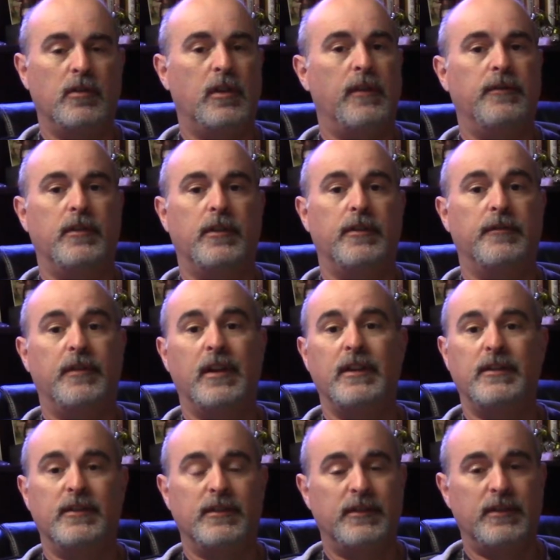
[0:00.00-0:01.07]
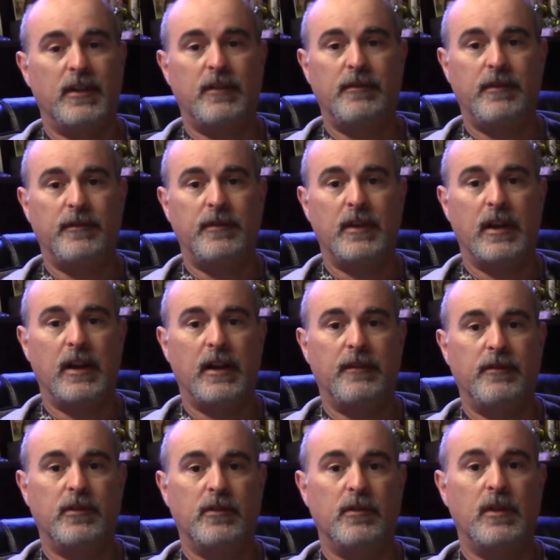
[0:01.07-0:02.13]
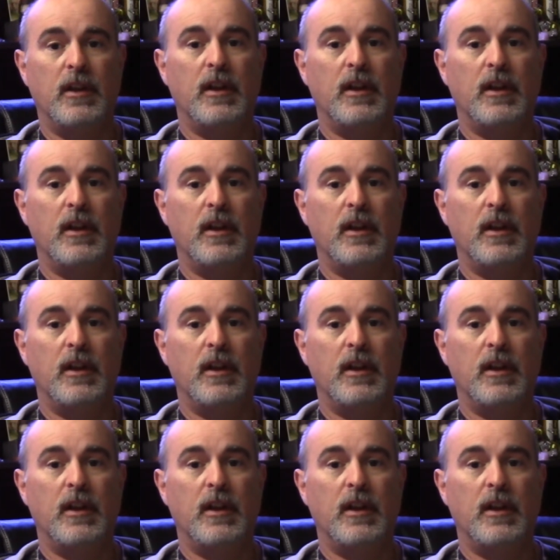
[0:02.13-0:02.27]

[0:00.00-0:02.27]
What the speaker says: off the device itself if you have to,